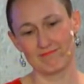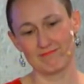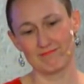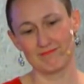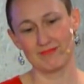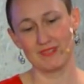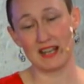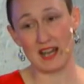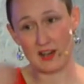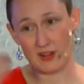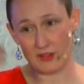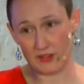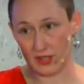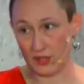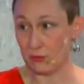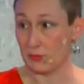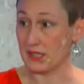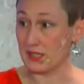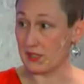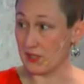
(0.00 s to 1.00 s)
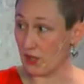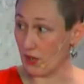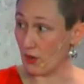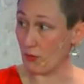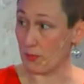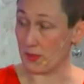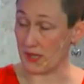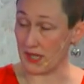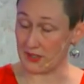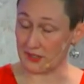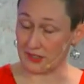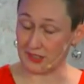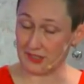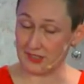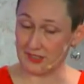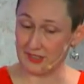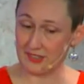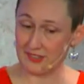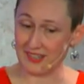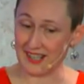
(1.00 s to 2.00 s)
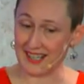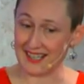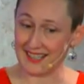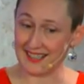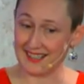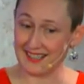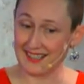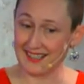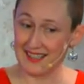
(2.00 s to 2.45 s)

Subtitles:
Now that we know better, right?